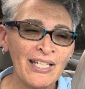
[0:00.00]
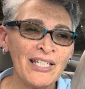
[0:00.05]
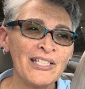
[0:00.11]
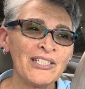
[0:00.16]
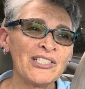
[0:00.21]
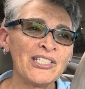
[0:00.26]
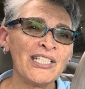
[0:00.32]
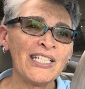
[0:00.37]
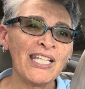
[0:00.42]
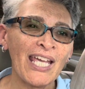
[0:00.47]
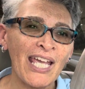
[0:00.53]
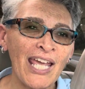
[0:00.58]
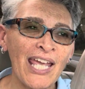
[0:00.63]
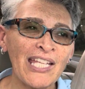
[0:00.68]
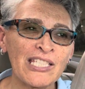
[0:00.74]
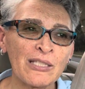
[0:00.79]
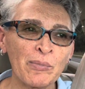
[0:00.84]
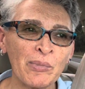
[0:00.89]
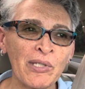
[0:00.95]
She
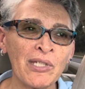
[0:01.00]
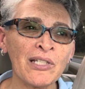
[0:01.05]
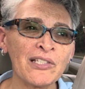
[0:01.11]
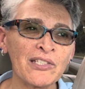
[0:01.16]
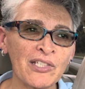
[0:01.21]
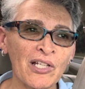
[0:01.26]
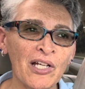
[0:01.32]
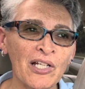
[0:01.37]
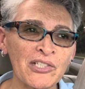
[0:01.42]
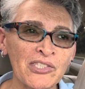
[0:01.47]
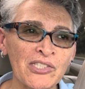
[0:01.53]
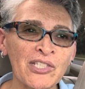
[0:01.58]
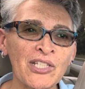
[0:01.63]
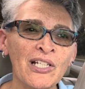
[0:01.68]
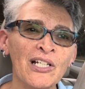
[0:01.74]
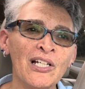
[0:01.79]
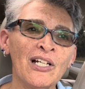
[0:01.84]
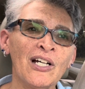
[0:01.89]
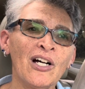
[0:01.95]
hates being touched
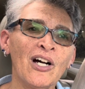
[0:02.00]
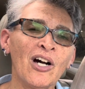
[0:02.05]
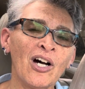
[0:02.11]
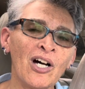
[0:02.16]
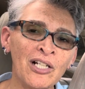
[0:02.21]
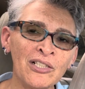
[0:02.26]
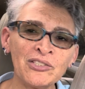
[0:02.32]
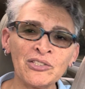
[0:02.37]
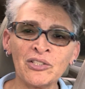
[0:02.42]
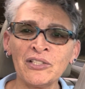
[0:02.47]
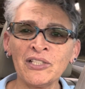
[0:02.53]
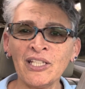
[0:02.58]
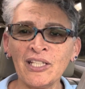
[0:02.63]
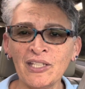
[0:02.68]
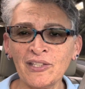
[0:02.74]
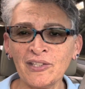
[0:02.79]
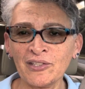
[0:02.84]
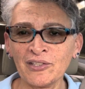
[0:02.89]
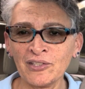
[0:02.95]

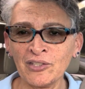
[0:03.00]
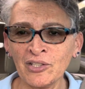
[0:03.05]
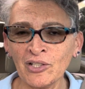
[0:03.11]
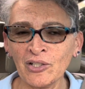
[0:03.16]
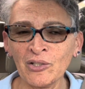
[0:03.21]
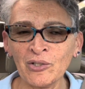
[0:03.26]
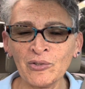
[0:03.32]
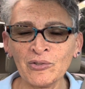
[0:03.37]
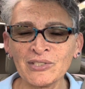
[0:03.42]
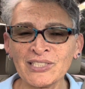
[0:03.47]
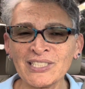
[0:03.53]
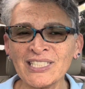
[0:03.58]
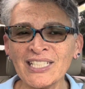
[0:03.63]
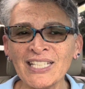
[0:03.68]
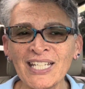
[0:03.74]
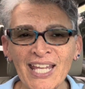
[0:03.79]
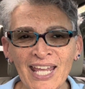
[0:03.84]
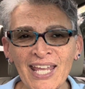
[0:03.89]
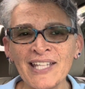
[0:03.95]
underneath, you know? She
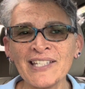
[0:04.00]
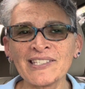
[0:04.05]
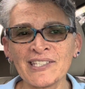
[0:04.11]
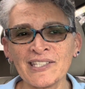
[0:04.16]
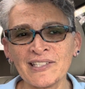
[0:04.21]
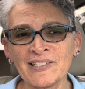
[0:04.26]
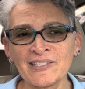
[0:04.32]
hates it.